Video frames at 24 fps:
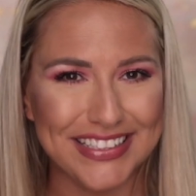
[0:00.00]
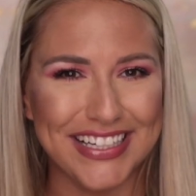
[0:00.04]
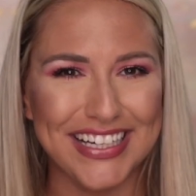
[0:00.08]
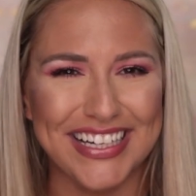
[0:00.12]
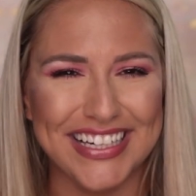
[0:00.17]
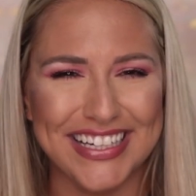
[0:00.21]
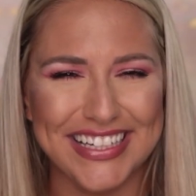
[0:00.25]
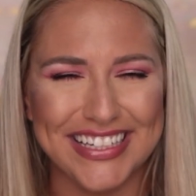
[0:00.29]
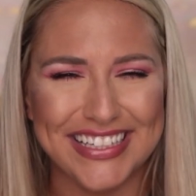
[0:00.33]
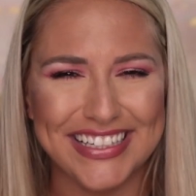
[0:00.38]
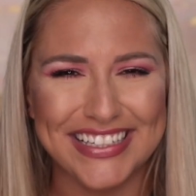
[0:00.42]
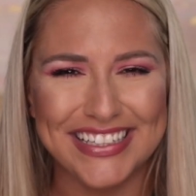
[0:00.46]

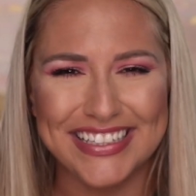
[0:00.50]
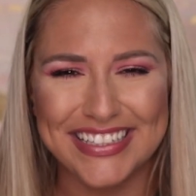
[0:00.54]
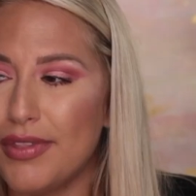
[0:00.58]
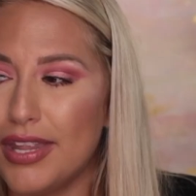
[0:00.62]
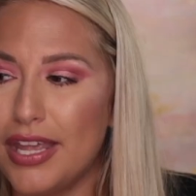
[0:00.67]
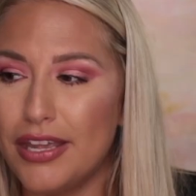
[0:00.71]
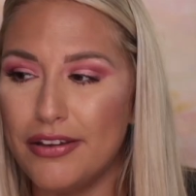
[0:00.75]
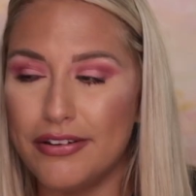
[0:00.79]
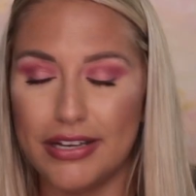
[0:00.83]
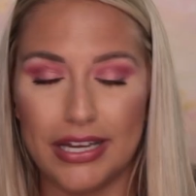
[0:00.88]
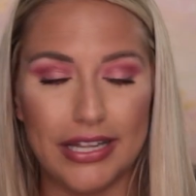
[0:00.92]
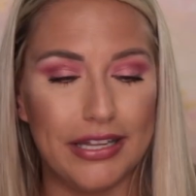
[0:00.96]

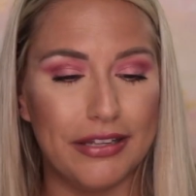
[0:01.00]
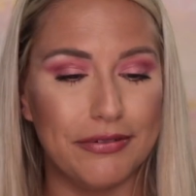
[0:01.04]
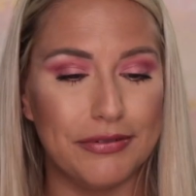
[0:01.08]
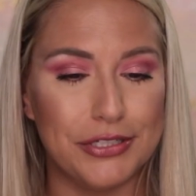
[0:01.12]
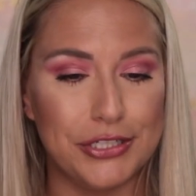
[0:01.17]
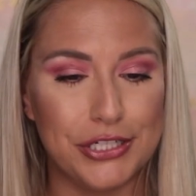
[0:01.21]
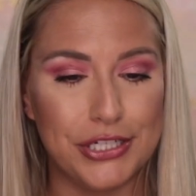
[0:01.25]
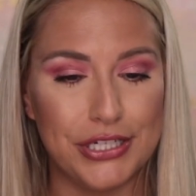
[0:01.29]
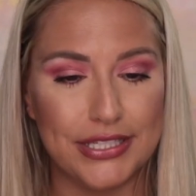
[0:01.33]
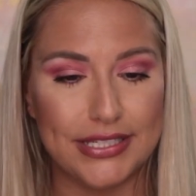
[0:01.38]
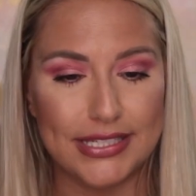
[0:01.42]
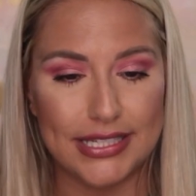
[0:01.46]
okay, that
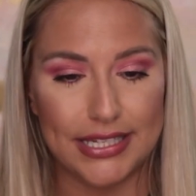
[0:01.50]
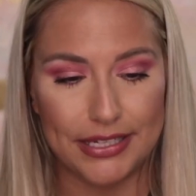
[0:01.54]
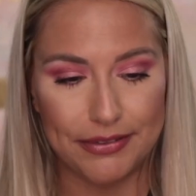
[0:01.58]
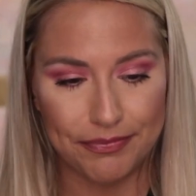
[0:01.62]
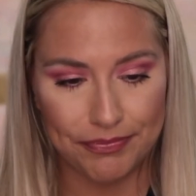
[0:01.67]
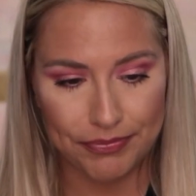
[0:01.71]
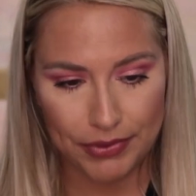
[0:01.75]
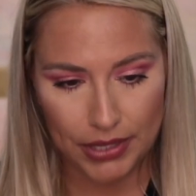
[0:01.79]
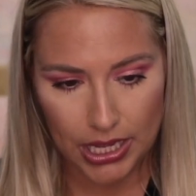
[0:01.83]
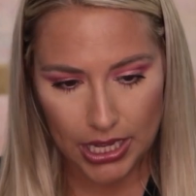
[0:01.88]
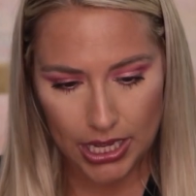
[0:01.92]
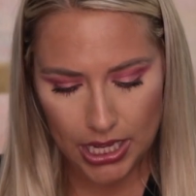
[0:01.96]
was cheesy.
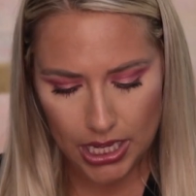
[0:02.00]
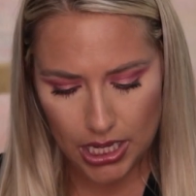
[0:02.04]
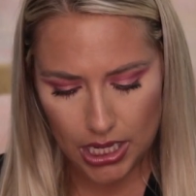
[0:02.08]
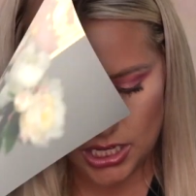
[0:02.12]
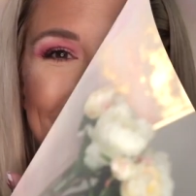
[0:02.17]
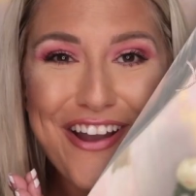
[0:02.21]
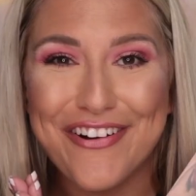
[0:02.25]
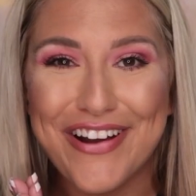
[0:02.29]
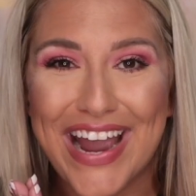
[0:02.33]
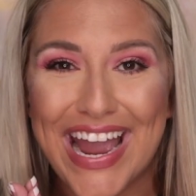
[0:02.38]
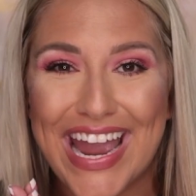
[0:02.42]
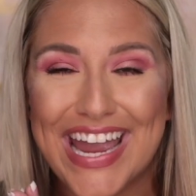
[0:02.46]

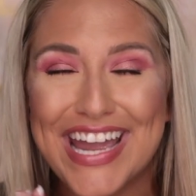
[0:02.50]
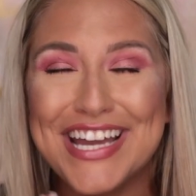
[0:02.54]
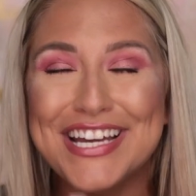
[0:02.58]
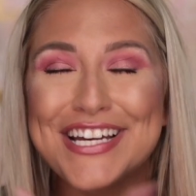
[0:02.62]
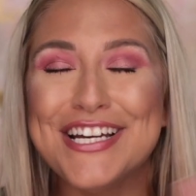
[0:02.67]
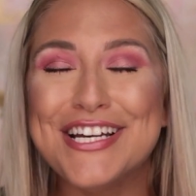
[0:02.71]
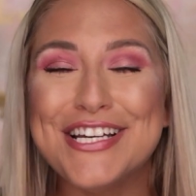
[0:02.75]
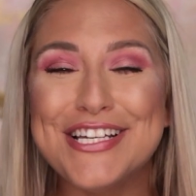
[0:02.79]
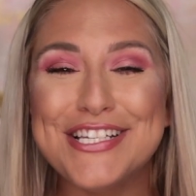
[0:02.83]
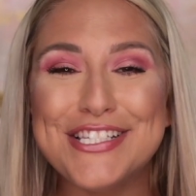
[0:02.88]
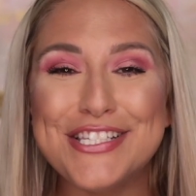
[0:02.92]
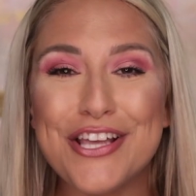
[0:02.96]
Okay,
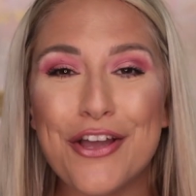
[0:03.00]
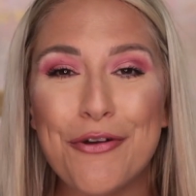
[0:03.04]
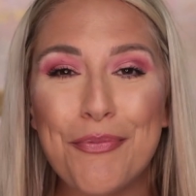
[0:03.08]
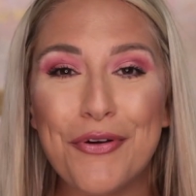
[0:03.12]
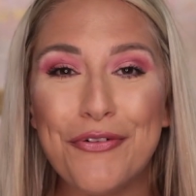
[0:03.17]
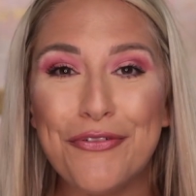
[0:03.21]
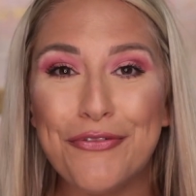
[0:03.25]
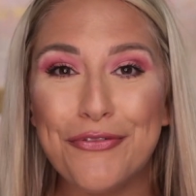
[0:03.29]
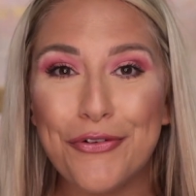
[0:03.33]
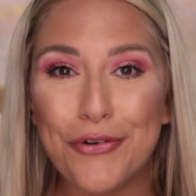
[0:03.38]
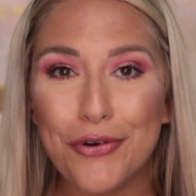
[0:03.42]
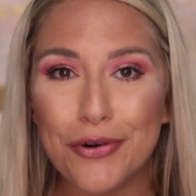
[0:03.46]
so
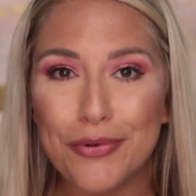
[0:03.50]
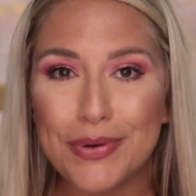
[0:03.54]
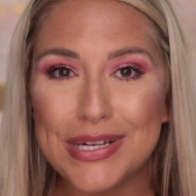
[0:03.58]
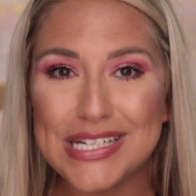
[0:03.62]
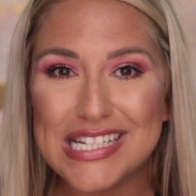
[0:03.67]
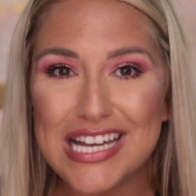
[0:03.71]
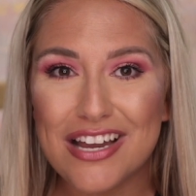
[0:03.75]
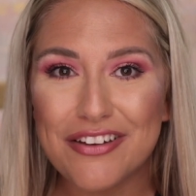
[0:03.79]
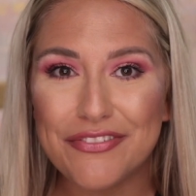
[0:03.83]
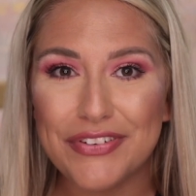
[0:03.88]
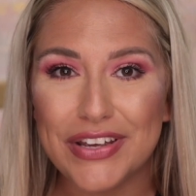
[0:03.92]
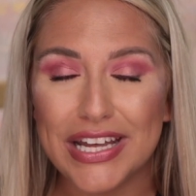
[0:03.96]
before we
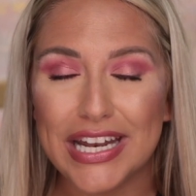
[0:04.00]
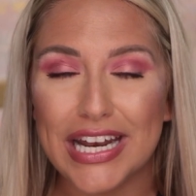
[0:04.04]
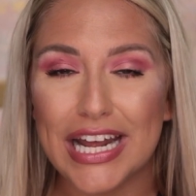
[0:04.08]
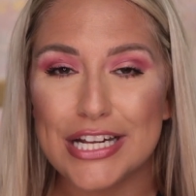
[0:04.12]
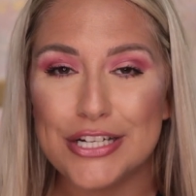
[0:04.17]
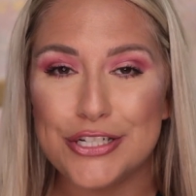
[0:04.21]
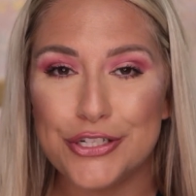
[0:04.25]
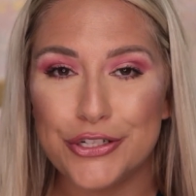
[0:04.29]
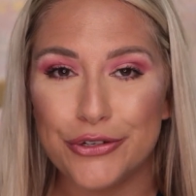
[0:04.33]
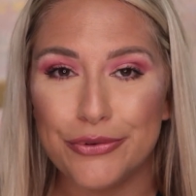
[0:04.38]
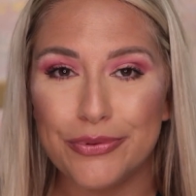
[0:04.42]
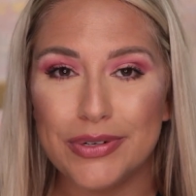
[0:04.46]
dive in, I
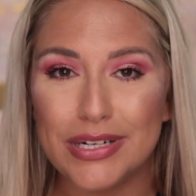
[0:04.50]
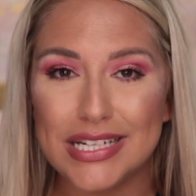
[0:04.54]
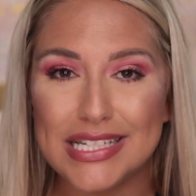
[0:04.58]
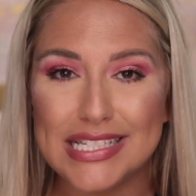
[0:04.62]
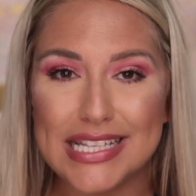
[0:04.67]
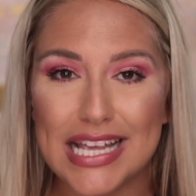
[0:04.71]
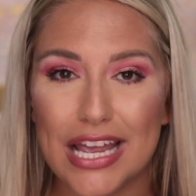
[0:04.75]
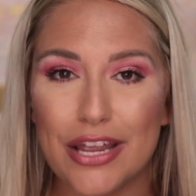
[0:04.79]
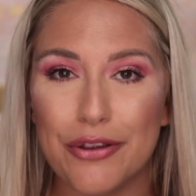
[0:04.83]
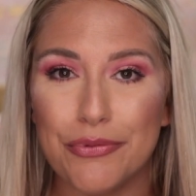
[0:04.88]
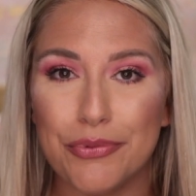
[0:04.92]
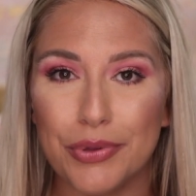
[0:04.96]
do want to
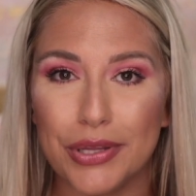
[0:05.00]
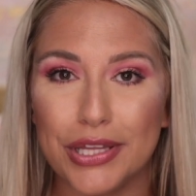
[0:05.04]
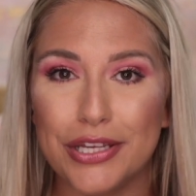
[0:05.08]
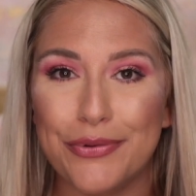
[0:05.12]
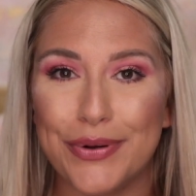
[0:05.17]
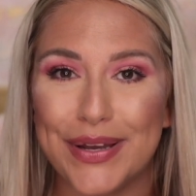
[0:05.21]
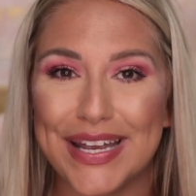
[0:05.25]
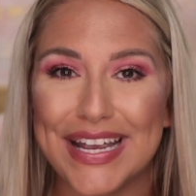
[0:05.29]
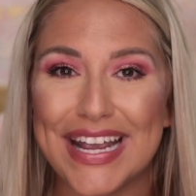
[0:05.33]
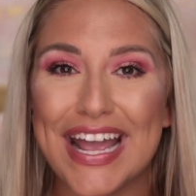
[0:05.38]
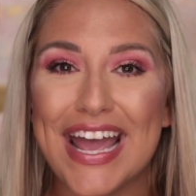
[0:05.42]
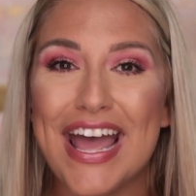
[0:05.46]
say really
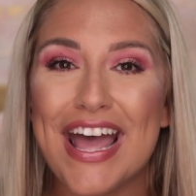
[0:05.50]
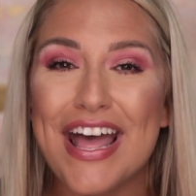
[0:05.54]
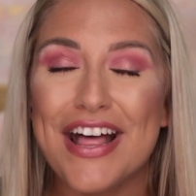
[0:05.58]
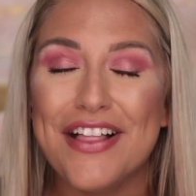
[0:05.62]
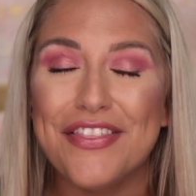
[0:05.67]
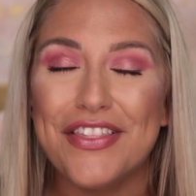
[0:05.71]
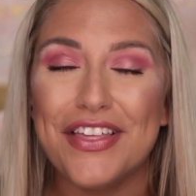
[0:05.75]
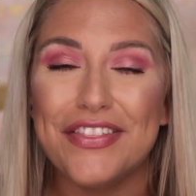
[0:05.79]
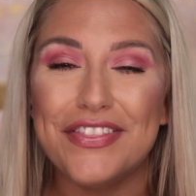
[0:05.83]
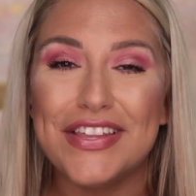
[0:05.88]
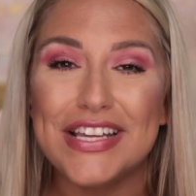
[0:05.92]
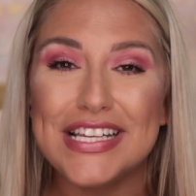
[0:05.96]
quick
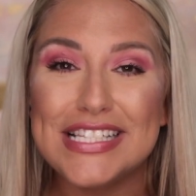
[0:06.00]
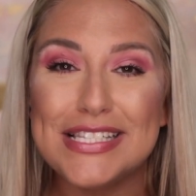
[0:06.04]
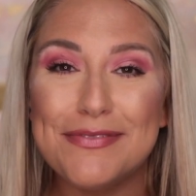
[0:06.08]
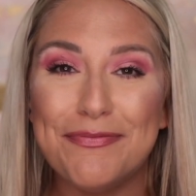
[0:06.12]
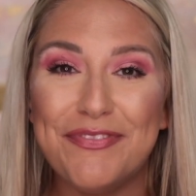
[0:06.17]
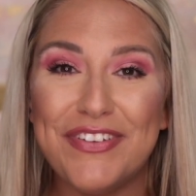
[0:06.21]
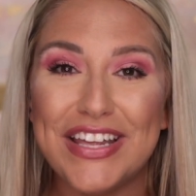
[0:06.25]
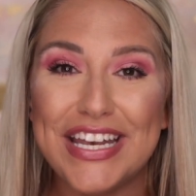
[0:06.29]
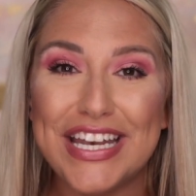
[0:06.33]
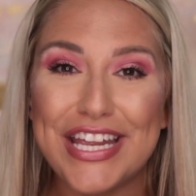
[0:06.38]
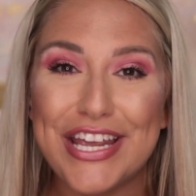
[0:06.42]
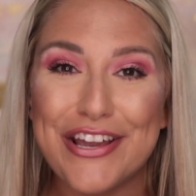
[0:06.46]
that this
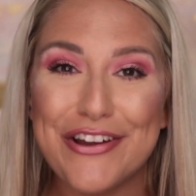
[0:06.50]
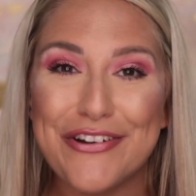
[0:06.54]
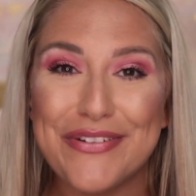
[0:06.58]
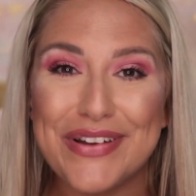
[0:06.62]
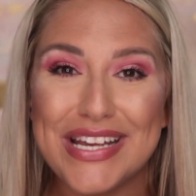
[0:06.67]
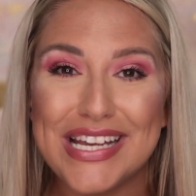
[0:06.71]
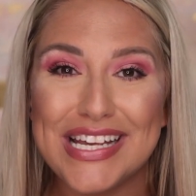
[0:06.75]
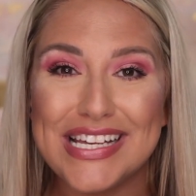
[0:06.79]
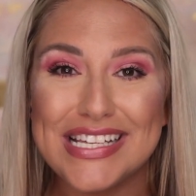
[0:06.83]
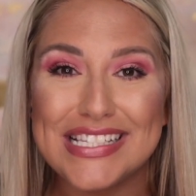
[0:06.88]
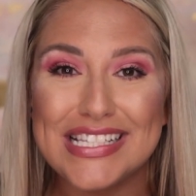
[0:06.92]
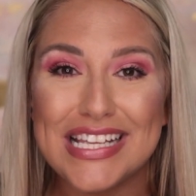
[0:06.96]
video
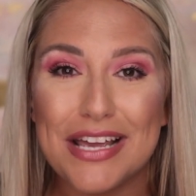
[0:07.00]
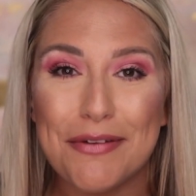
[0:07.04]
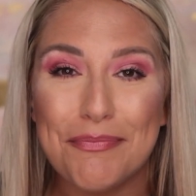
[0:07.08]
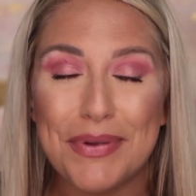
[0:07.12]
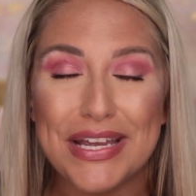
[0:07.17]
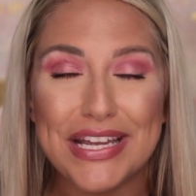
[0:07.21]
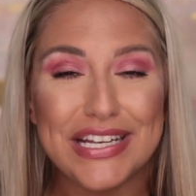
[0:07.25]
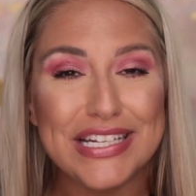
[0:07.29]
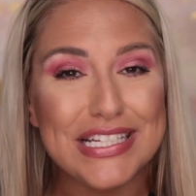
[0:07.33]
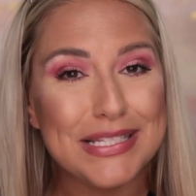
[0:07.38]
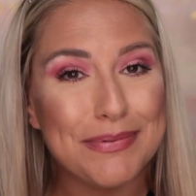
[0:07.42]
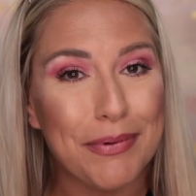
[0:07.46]
is
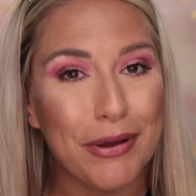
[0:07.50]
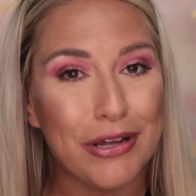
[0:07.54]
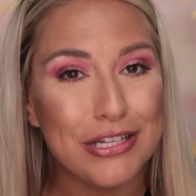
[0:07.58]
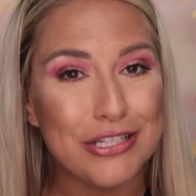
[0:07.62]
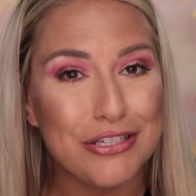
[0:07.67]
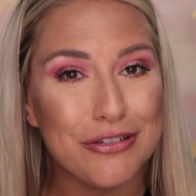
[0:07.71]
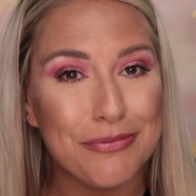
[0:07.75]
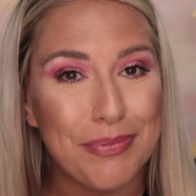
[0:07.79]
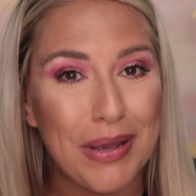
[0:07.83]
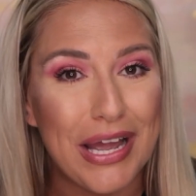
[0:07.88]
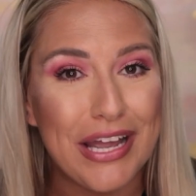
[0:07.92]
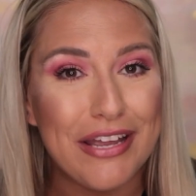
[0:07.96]
being
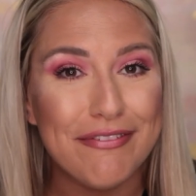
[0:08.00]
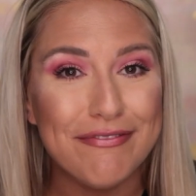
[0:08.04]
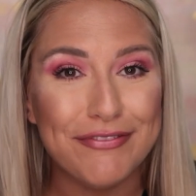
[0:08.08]
sponsored by